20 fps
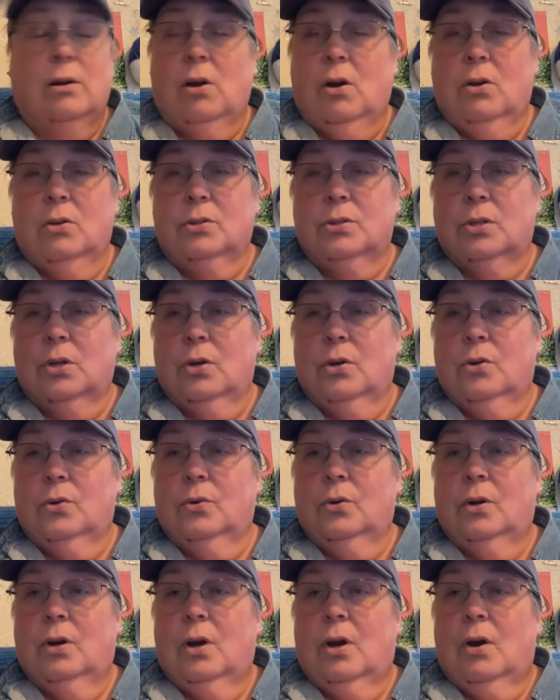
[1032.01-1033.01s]
also
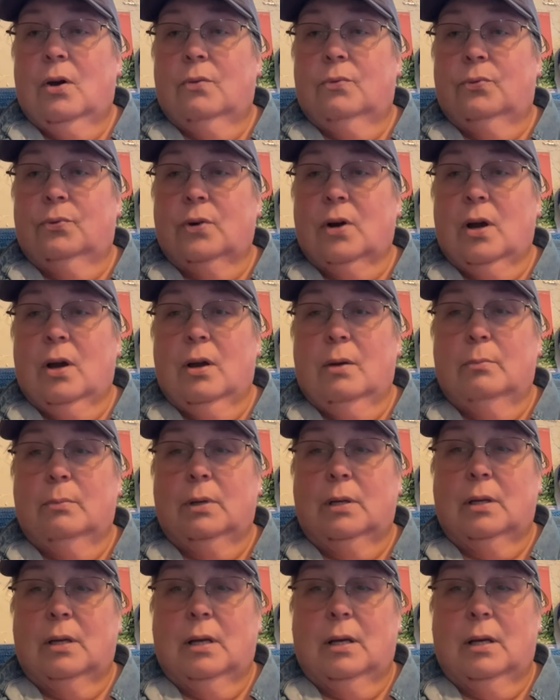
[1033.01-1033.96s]
from